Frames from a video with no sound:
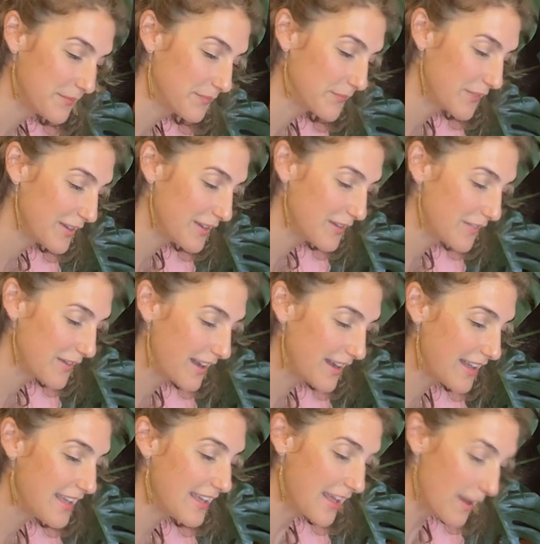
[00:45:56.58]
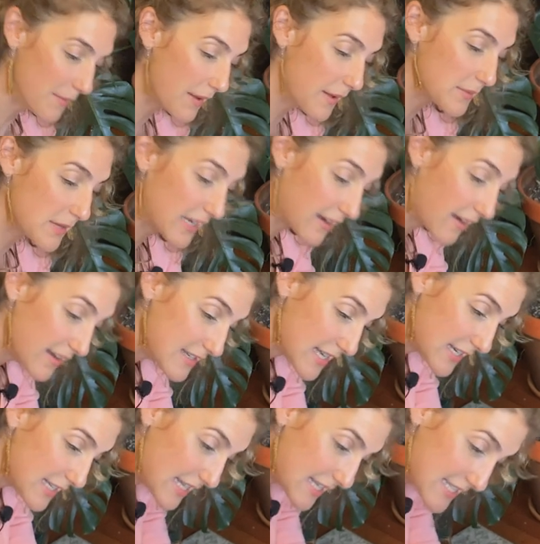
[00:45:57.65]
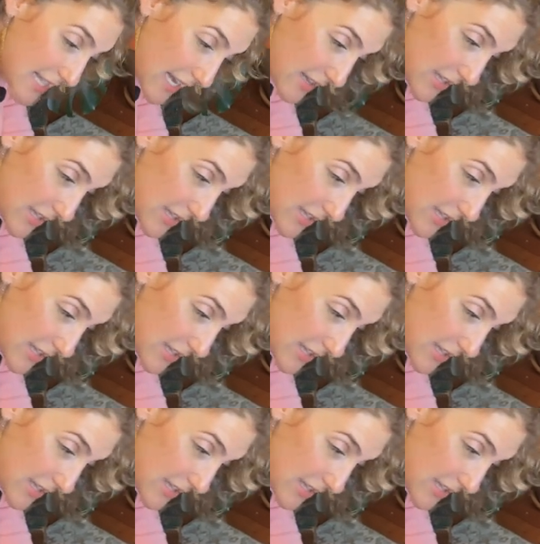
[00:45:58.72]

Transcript: when you're ready. Yep. I'm going to contact inside the